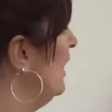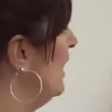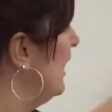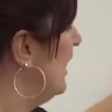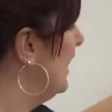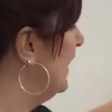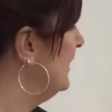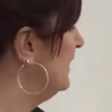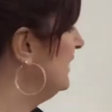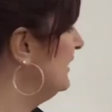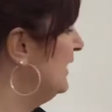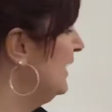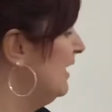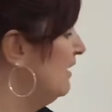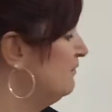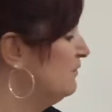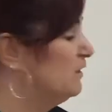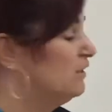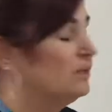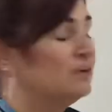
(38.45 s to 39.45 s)
I didn't
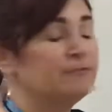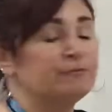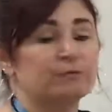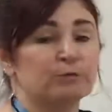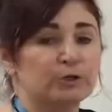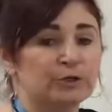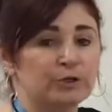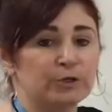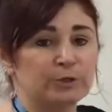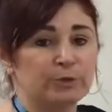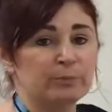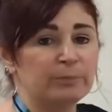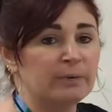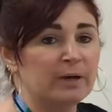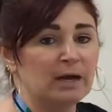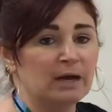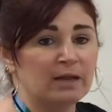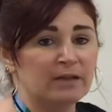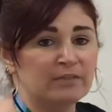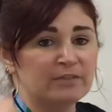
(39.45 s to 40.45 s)
have enough room
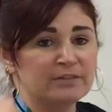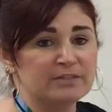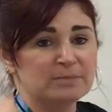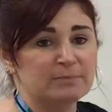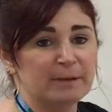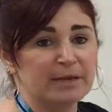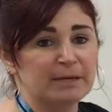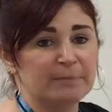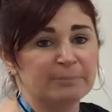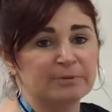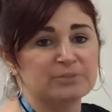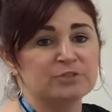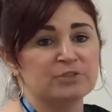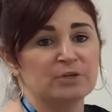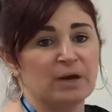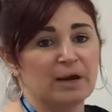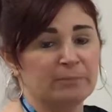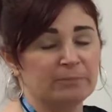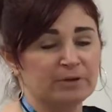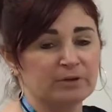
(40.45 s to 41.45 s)
on this paper, so
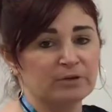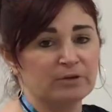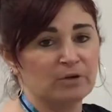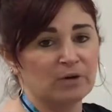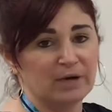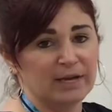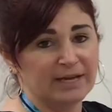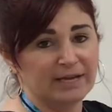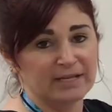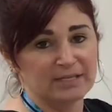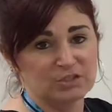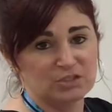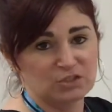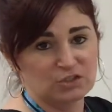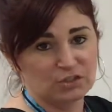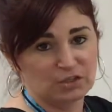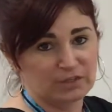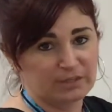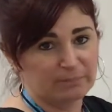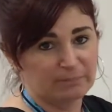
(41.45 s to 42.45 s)
I'm going to go ahead and
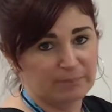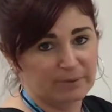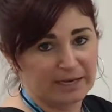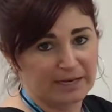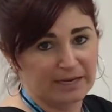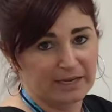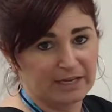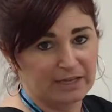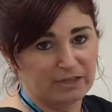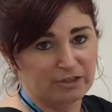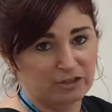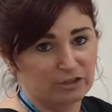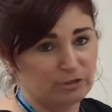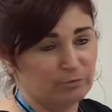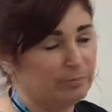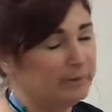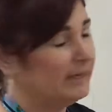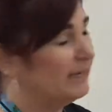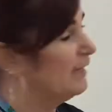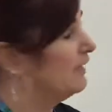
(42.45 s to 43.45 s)
start a brand new
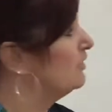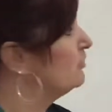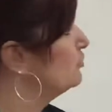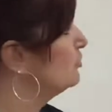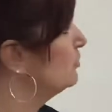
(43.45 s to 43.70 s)
page,